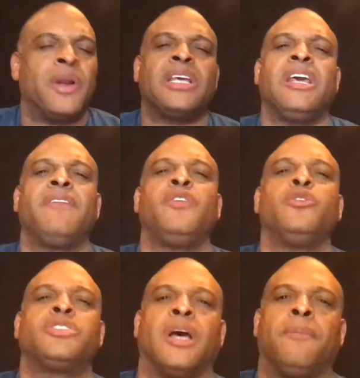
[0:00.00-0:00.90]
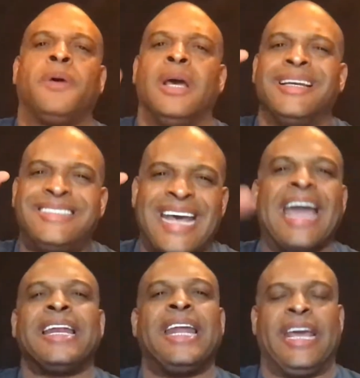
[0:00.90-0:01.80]
Now, I'm going to give you some
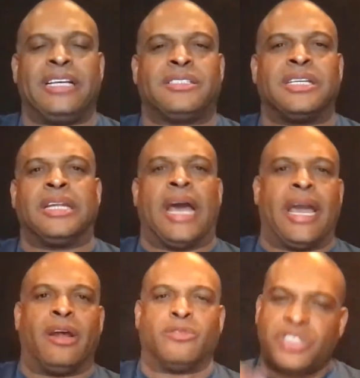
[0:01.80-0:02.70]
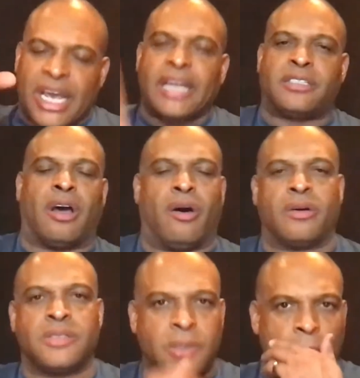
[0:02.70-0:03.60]
techniques tonight on J
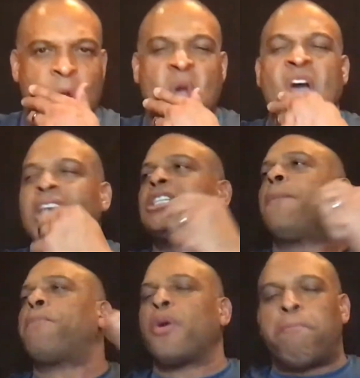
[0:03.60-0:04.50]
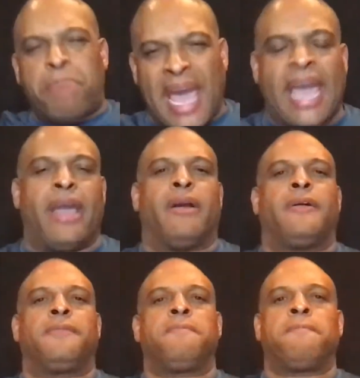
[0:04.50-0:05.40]
Talks to prepare